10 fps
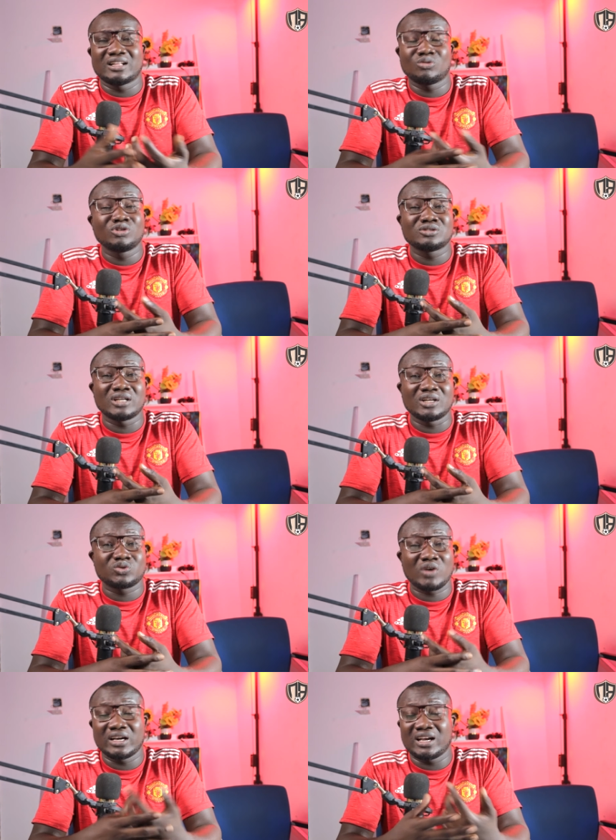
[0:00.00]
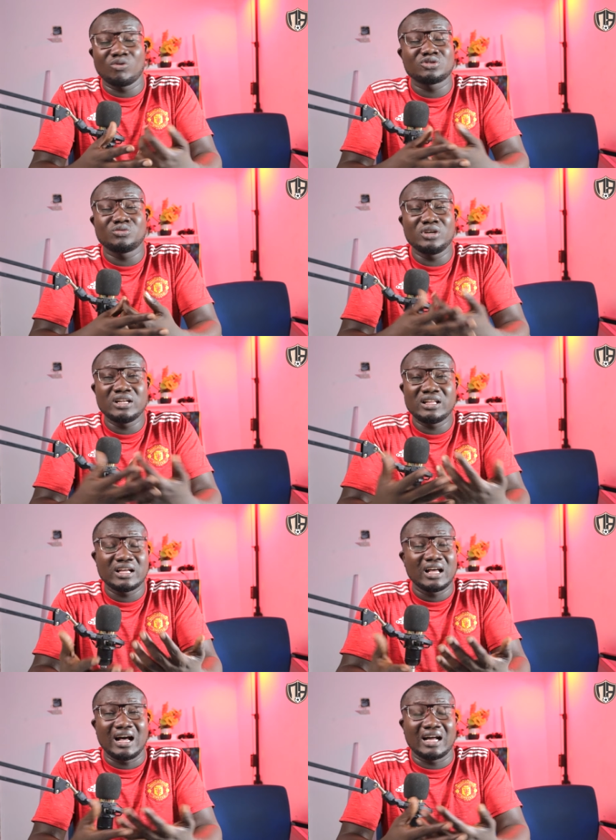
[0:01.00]
It was squandered. It was
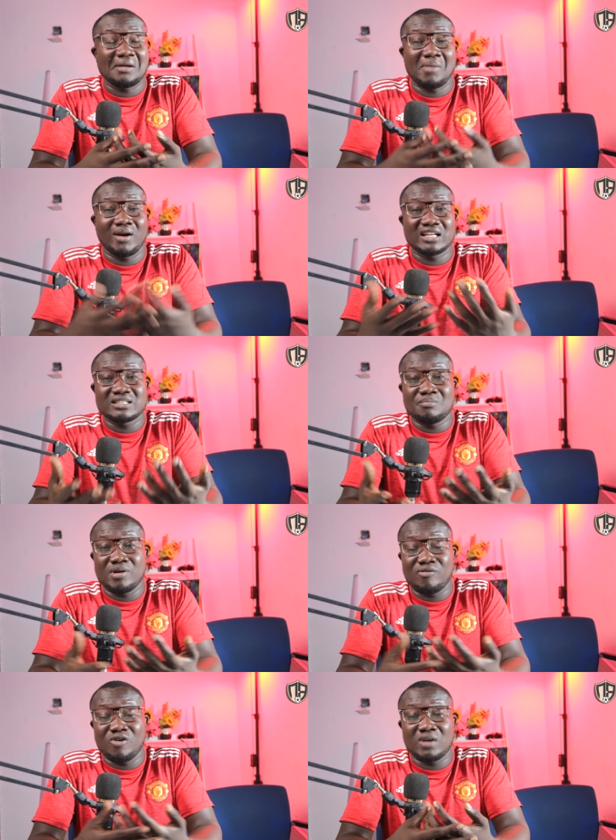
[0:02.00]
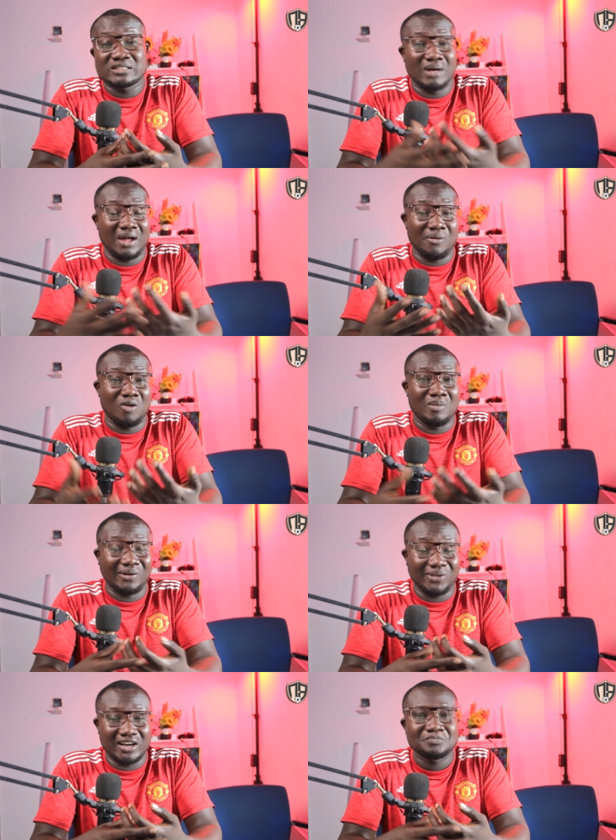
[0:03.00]
really an embarrassing performance by Real
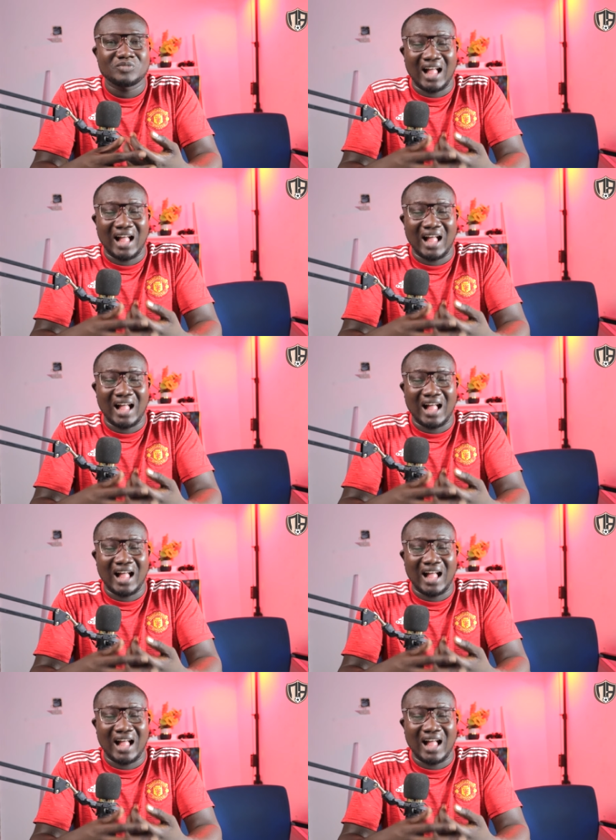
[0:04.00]
Madrid.